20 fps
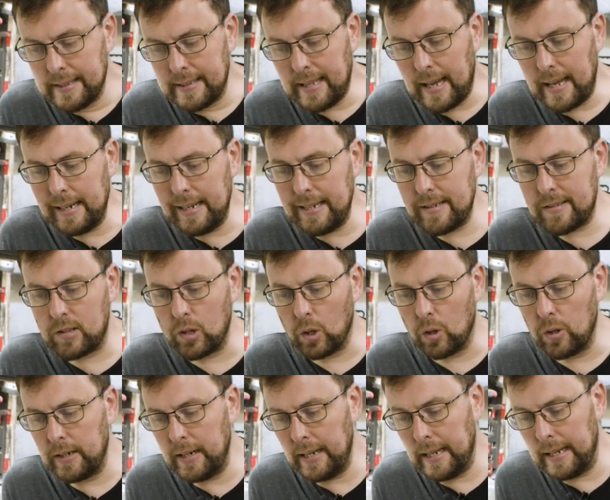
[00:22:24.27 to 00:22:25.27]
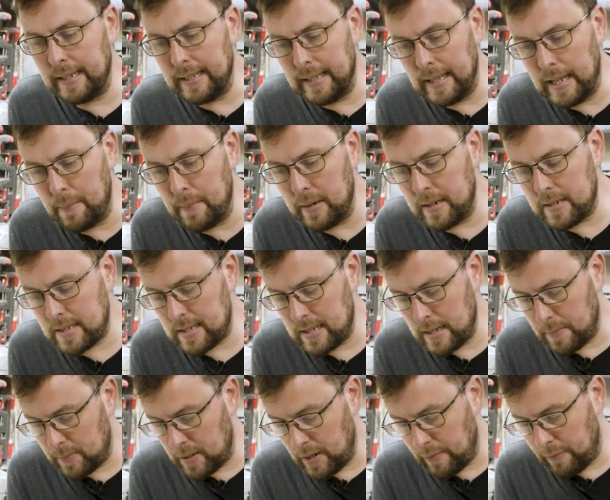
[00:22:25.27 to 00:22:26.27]
That is done in limited
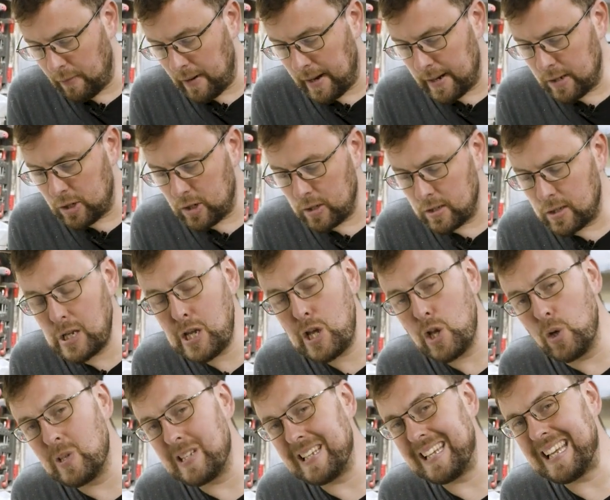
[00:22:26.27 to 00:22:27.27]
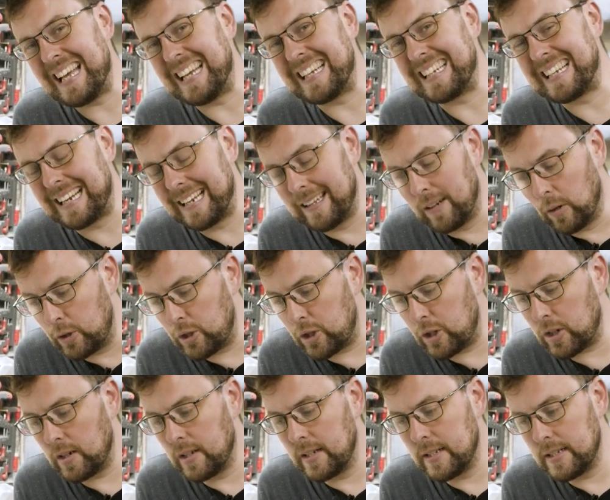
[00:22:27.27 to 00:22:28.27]
slip differentials using a
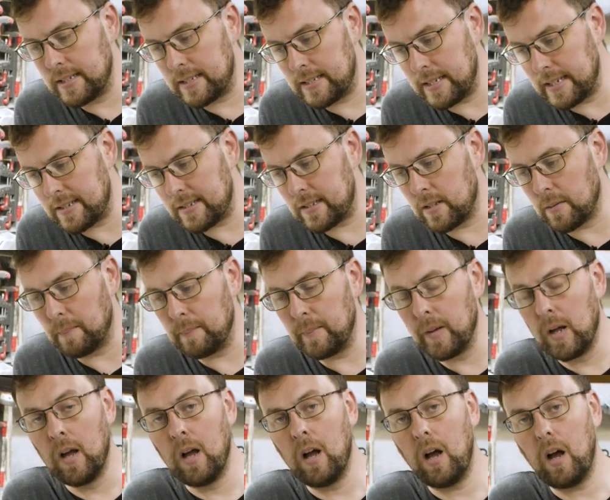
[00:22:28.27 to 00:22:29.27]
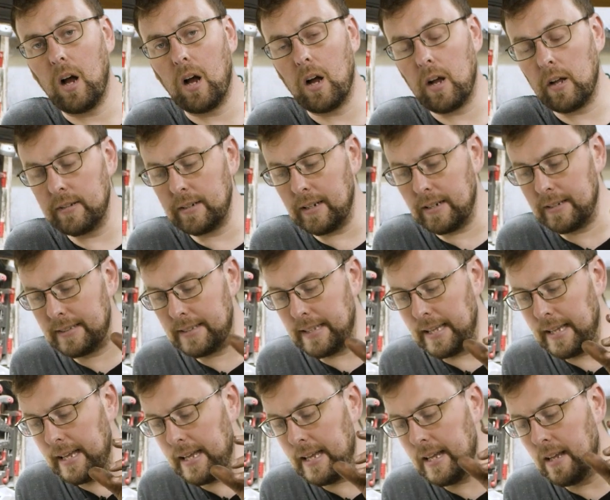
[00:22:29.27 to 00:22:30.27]
clutch system on
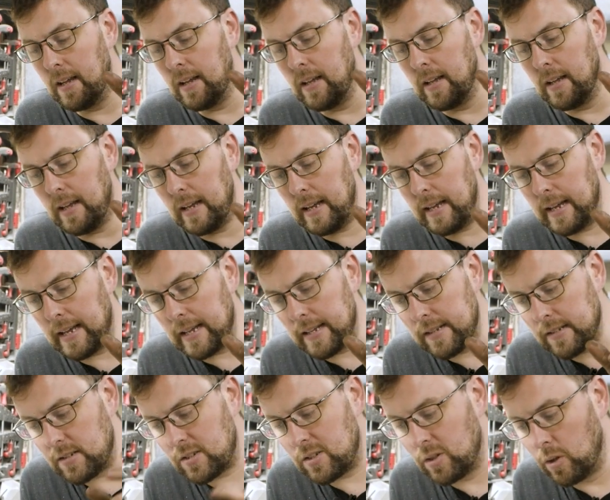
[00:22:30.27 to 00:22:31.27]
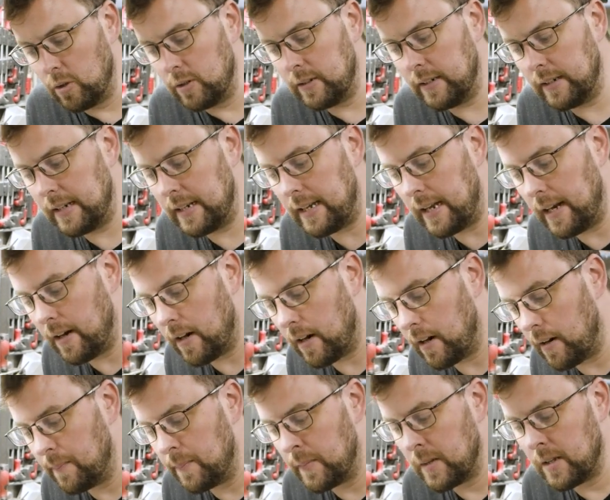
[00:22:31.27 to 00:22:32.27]
the sun
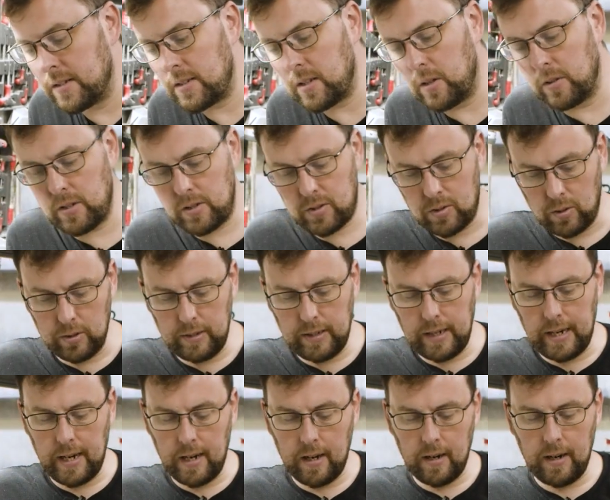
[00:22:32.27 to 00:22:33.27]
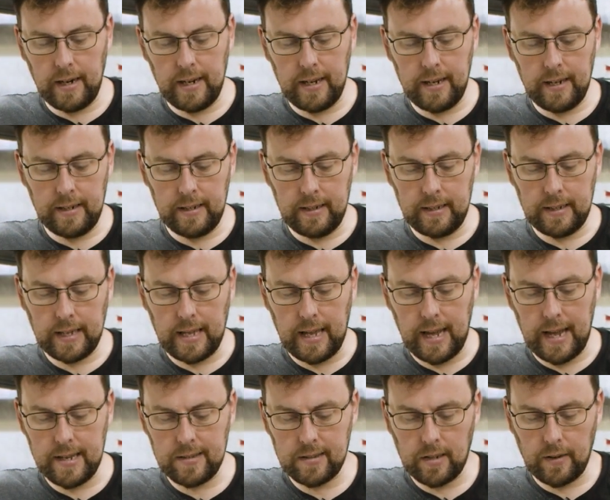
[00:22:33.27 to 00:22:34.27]
gear. So the sun gear in the
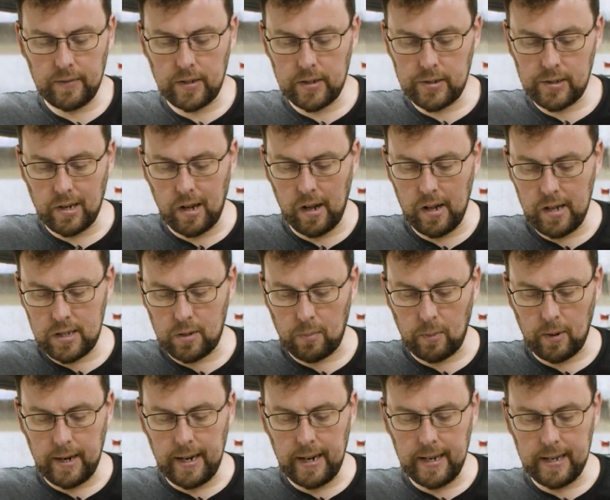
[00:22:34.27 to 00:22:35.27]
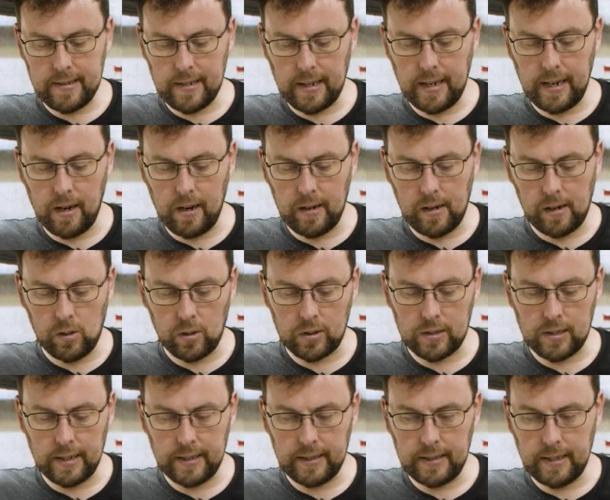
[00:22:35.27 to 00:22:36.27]
case of the Salisbury is a gear that
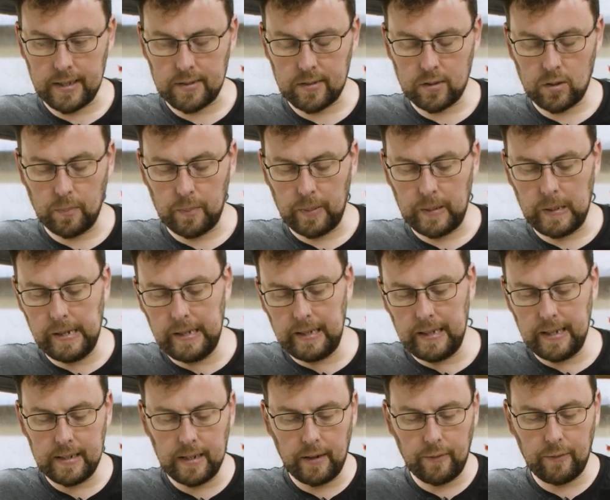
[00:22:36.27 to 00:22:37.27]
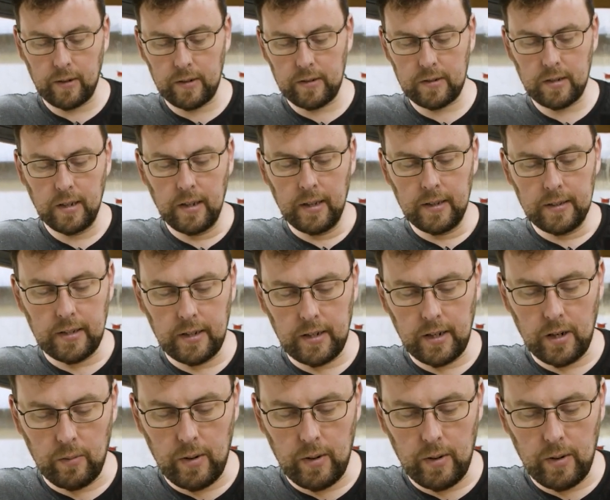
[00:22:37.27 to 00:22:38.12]
looks like this, completely different to the